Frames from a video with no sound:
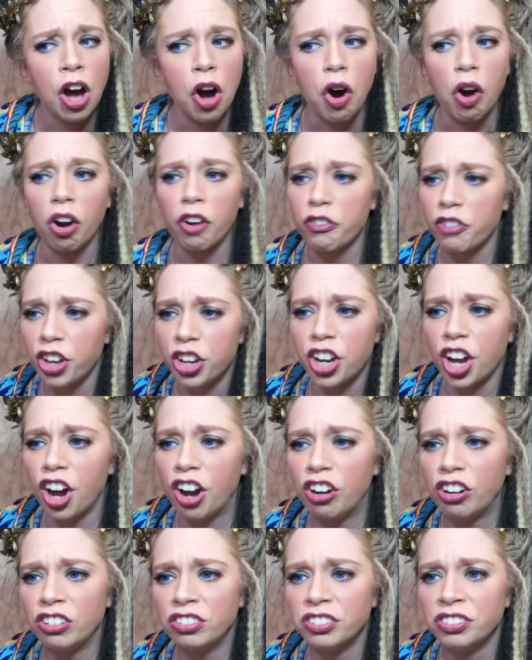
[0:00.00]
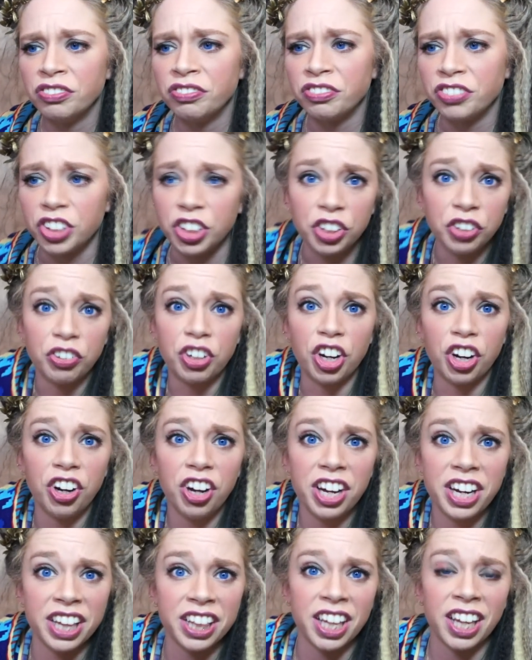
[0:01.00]
or if you don't, you
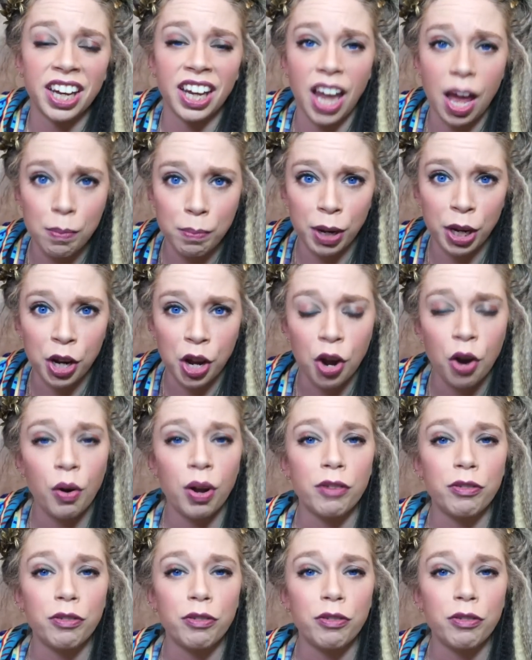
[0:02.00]
could and then let me know.